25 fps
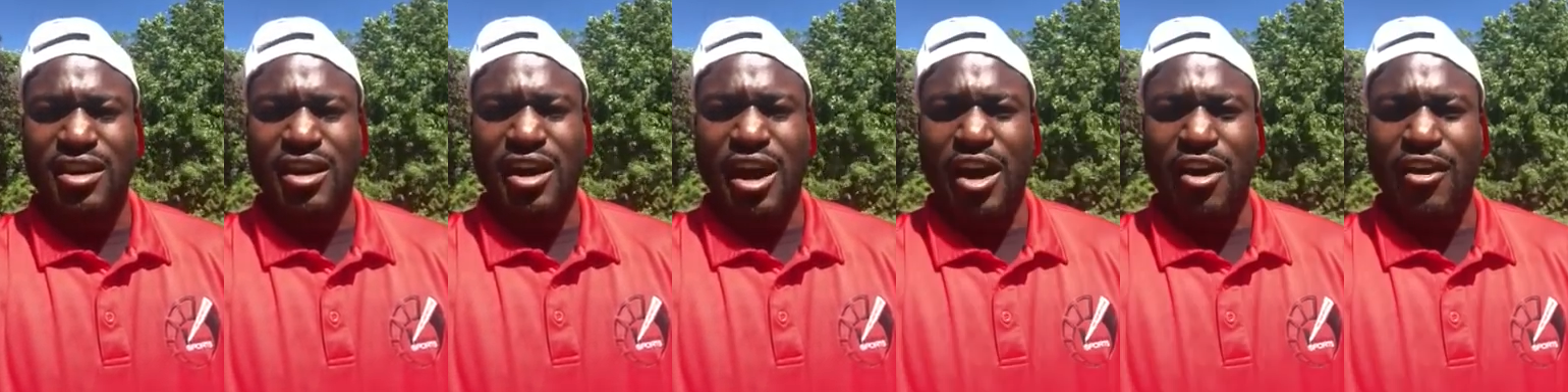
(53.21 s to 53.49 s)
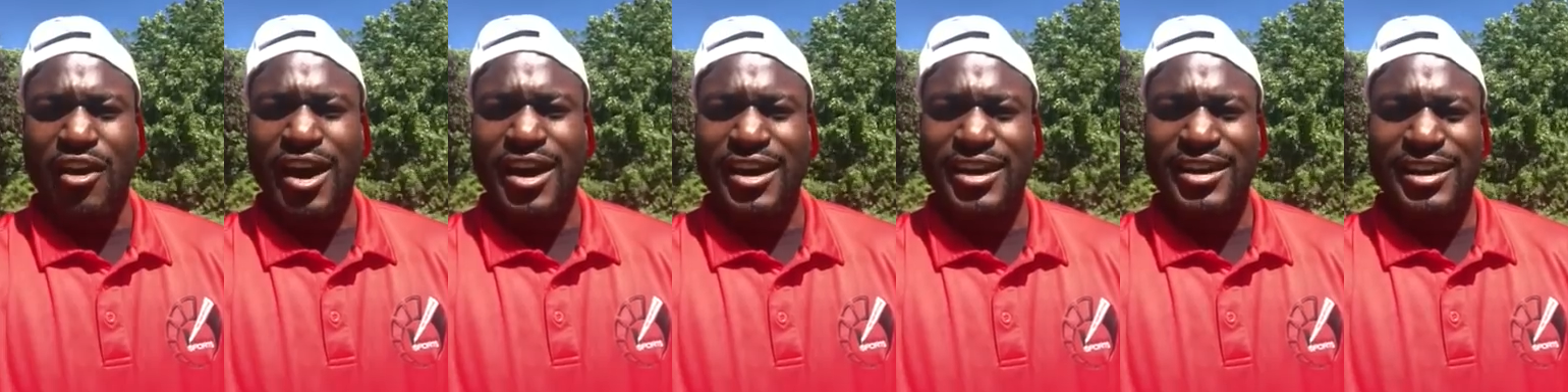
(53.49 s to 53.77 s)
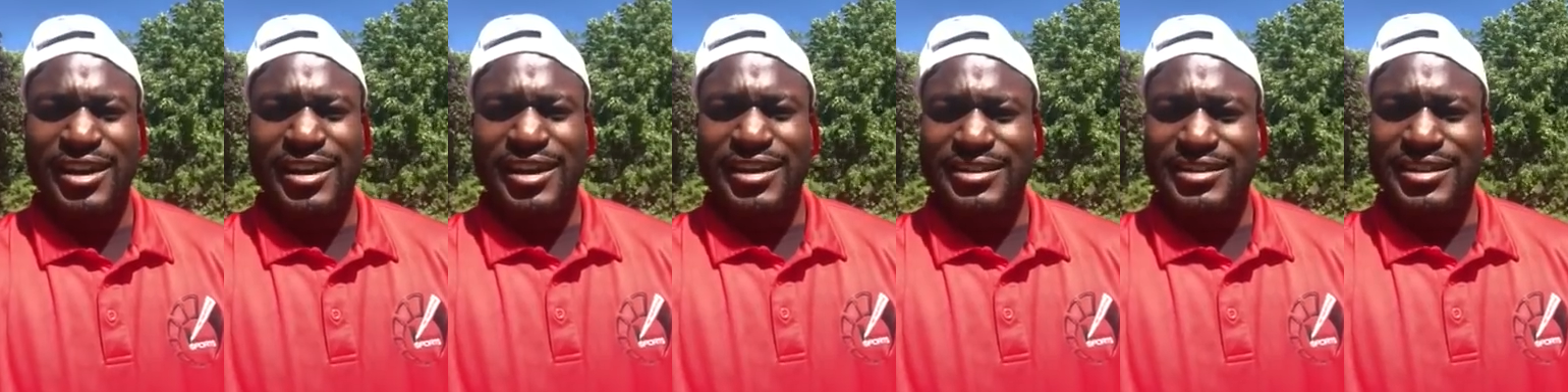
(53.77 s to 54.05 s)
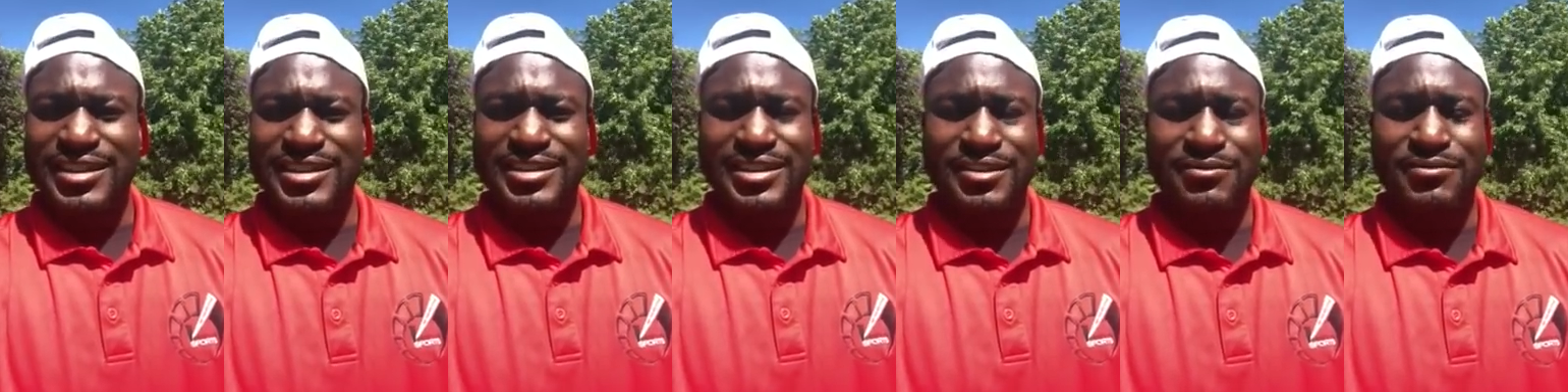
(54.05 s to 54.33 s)
All right,
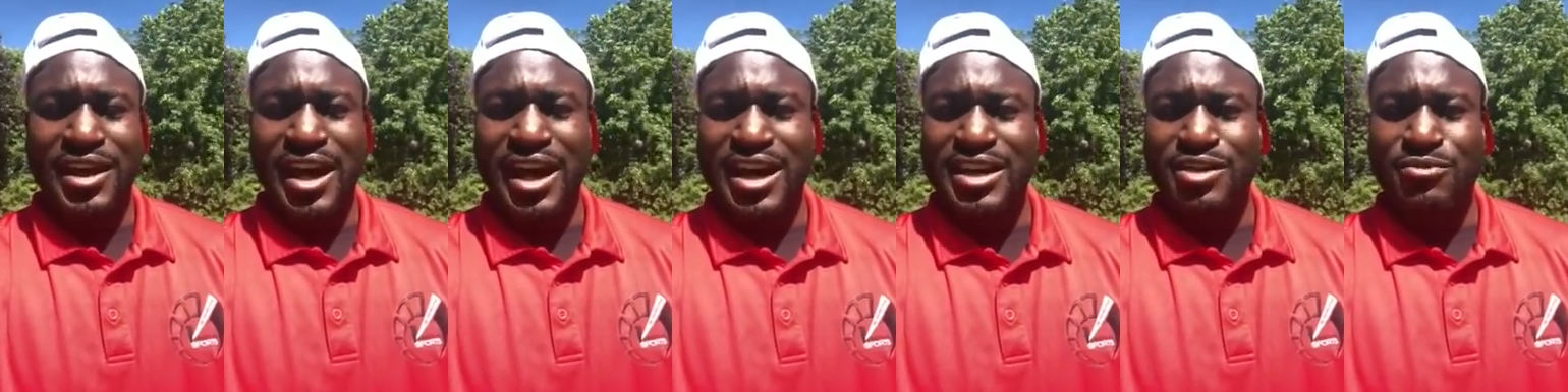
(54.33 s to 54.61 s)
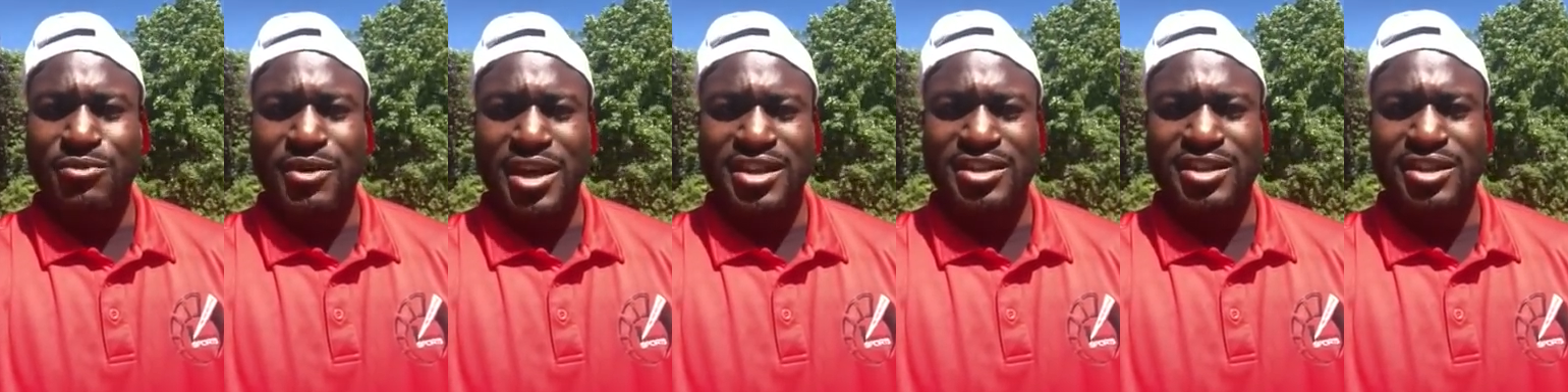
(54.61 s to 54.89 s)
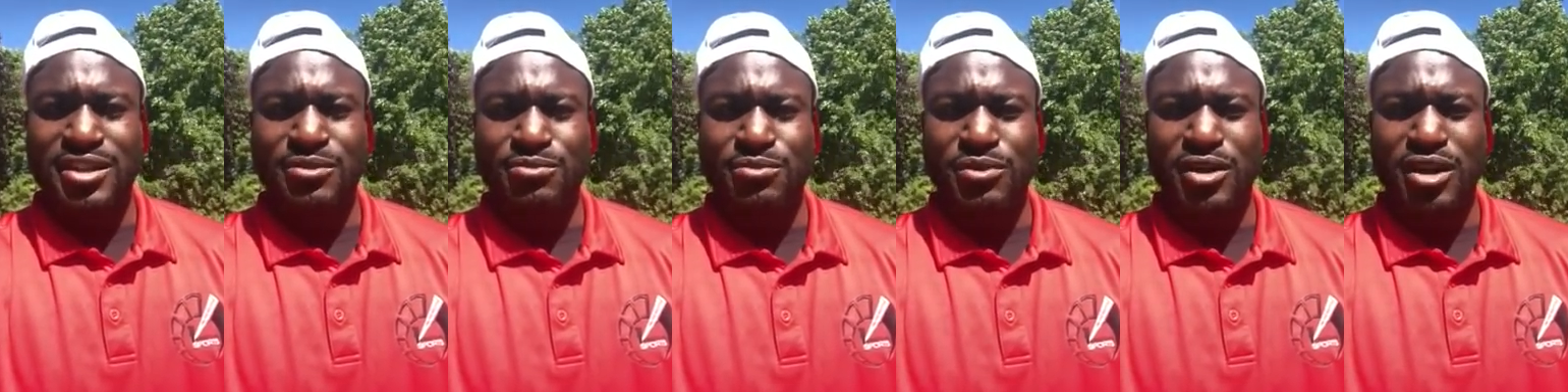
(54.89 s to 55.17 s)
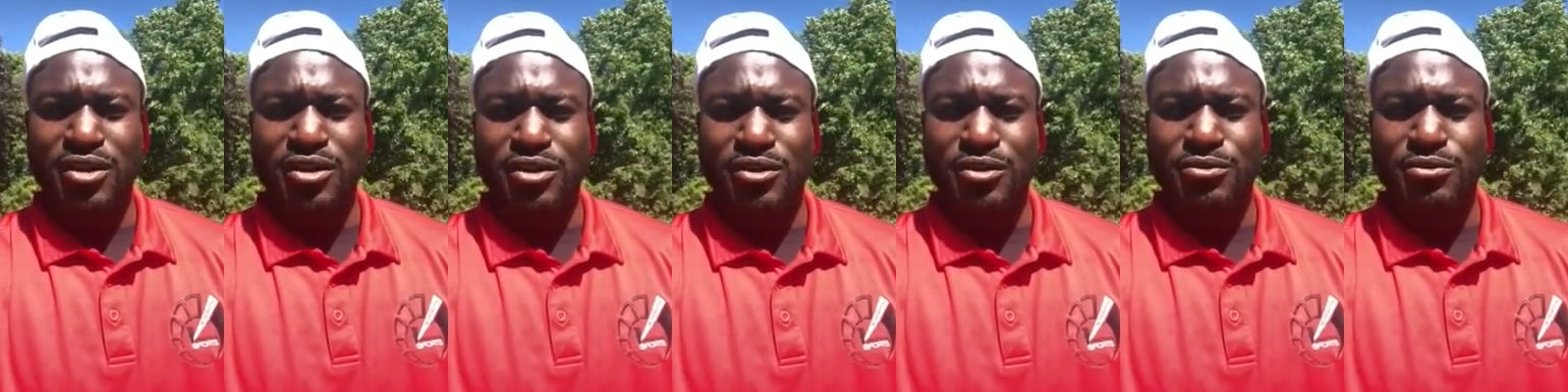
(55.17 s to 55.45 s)
this evaluation
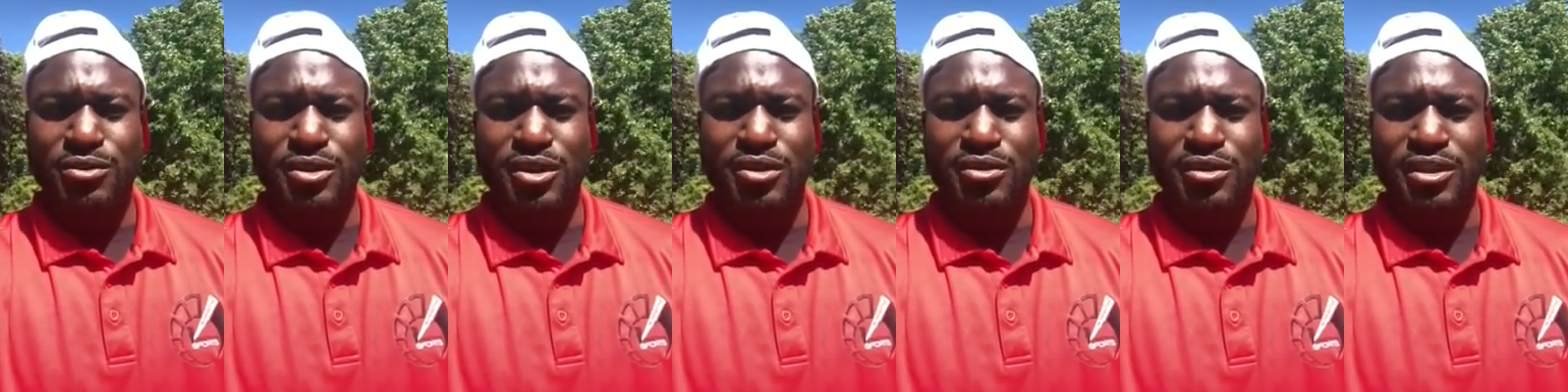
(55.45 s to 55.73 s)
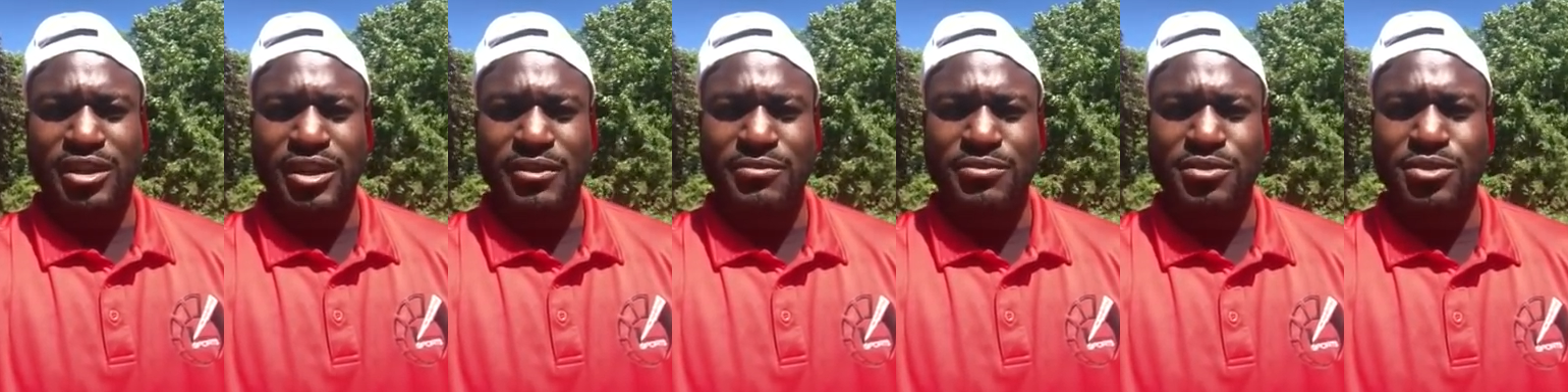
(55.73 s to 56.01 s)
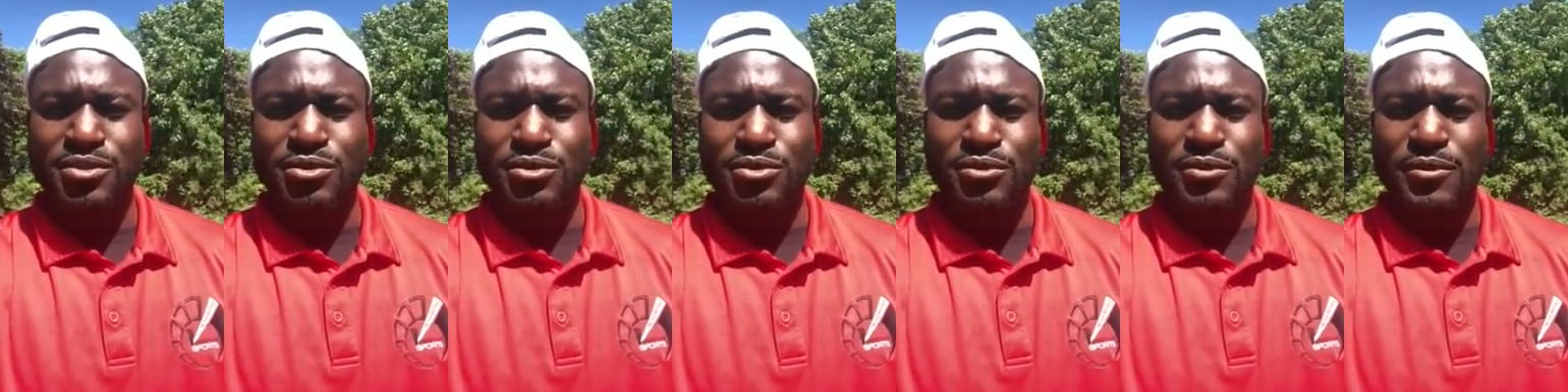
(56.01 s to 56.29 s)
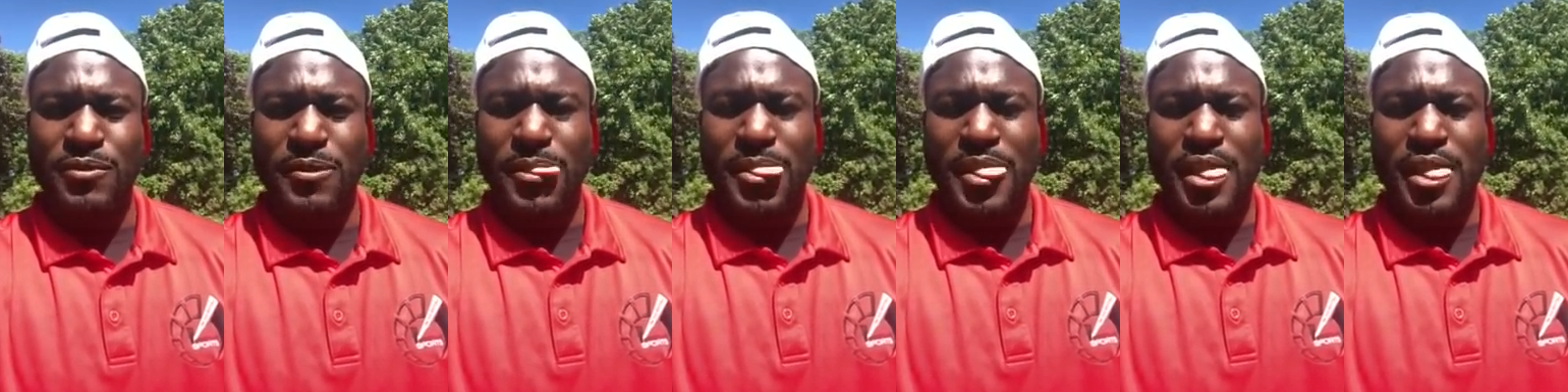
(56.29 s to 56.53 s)
will give you